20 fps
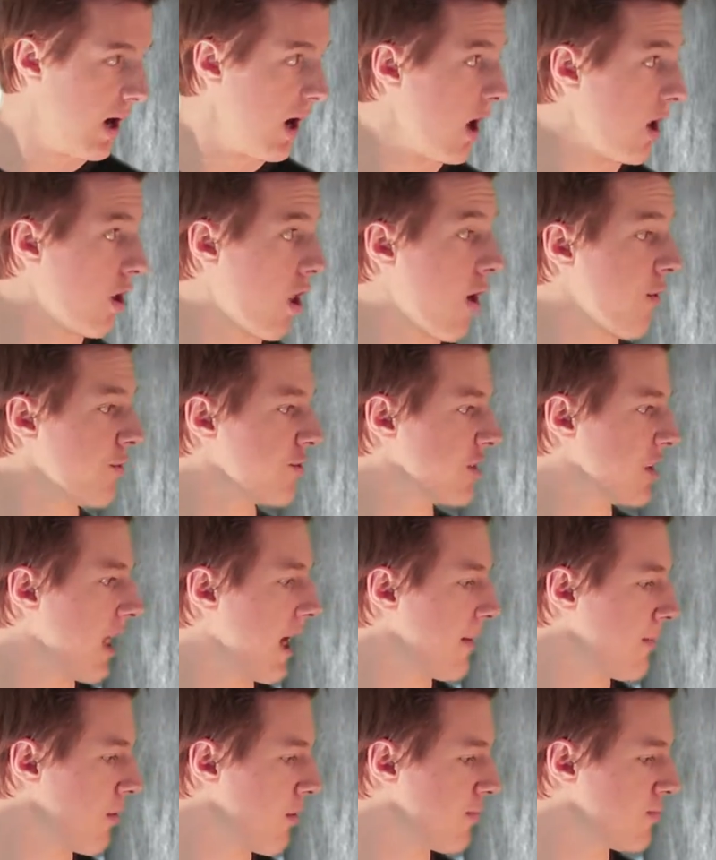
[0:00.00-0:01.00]
along with the
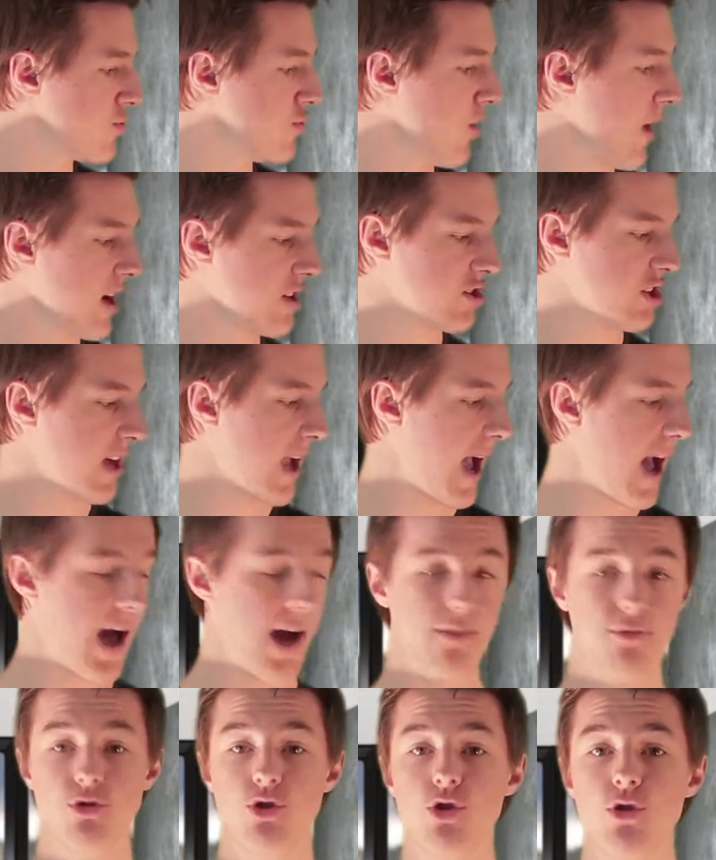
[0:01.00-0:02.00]
light bulbs, you actually
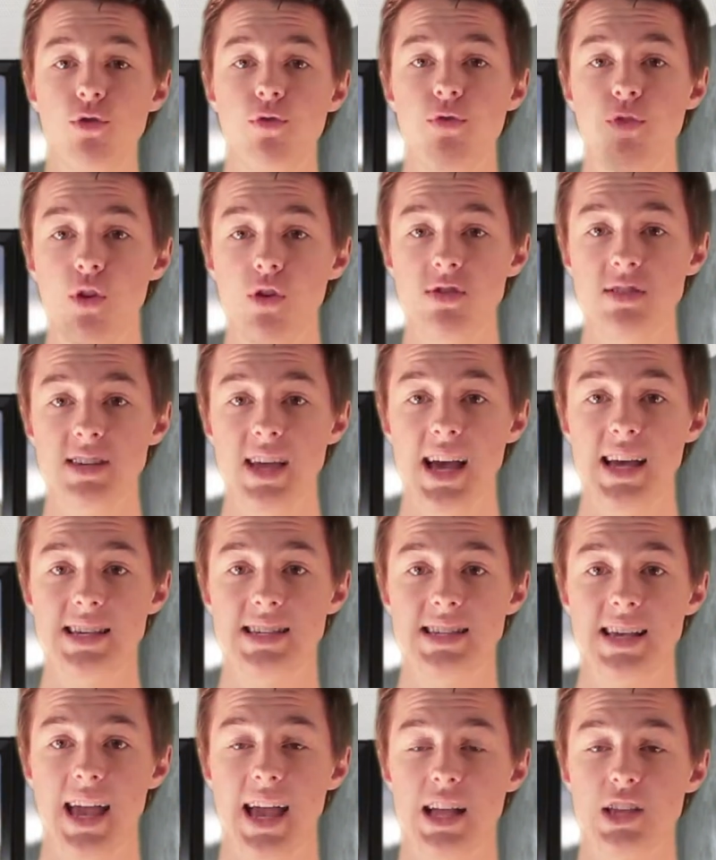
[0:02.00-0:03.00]
have two full-size
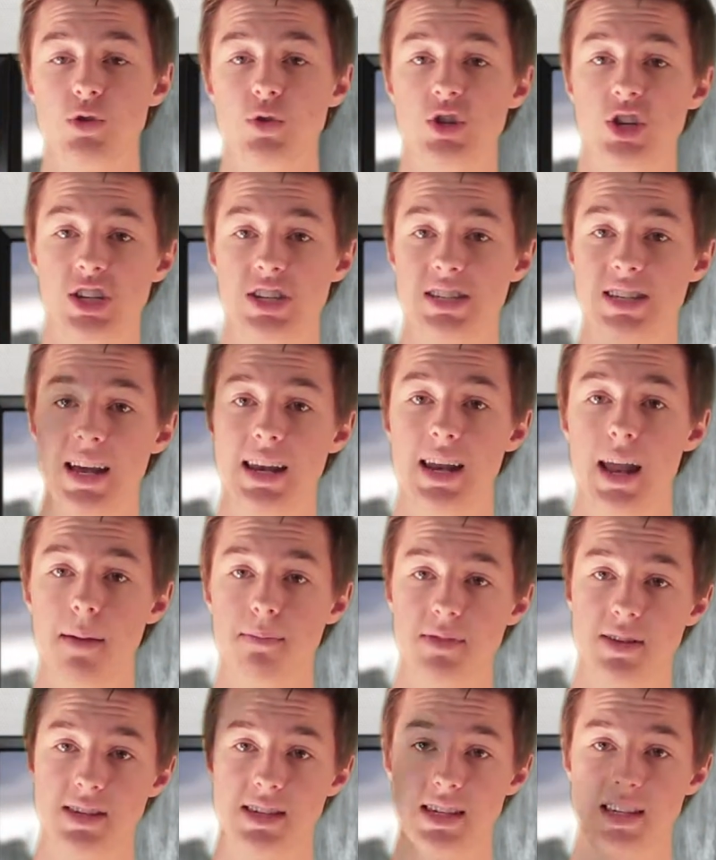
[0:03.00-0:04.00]
stands which extend
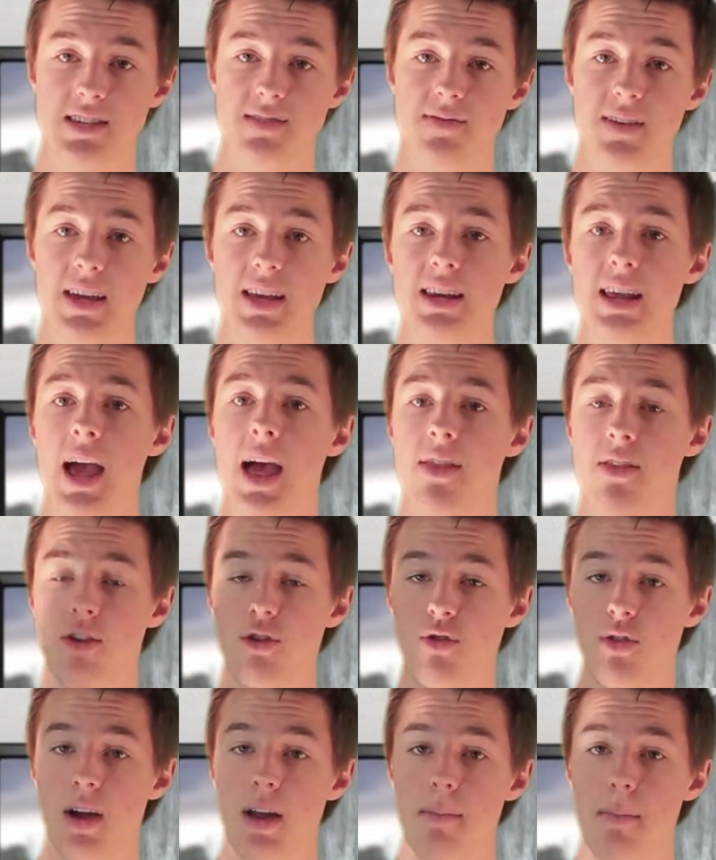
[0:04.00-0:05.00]
up to 6 feet that
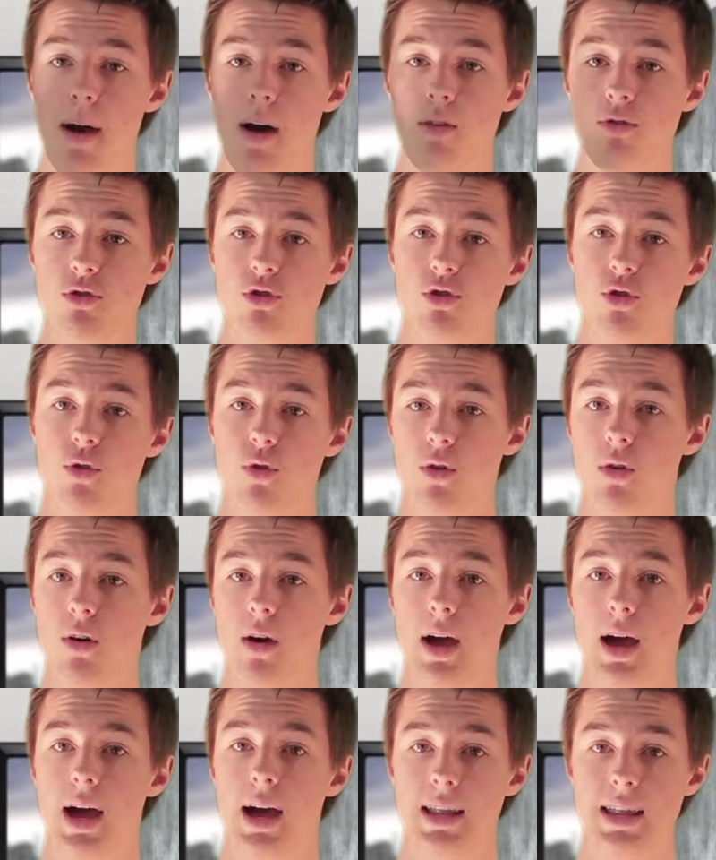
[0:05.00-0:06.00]
you can mount
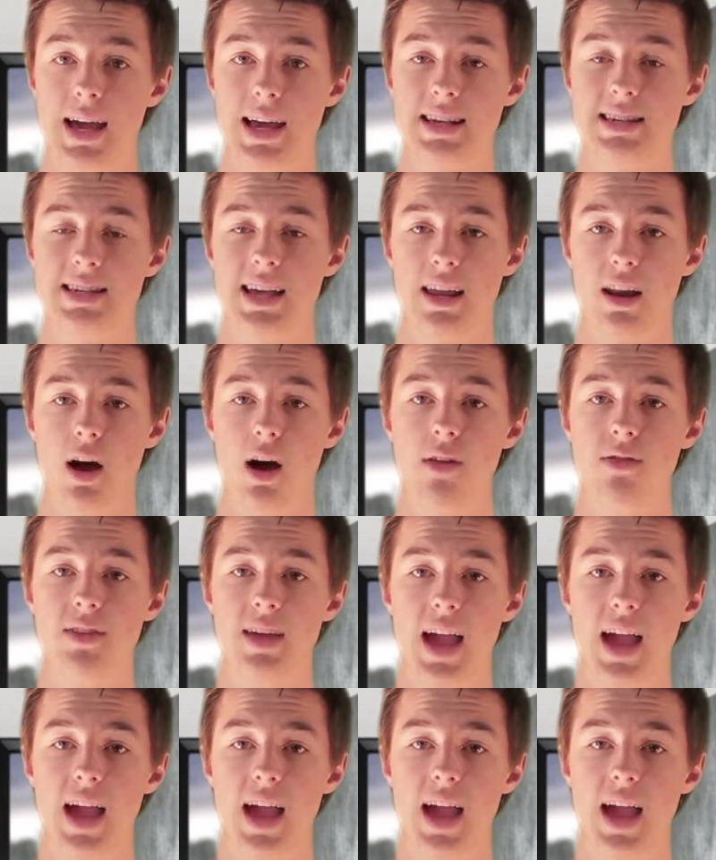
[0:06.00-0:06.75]
your light stand on.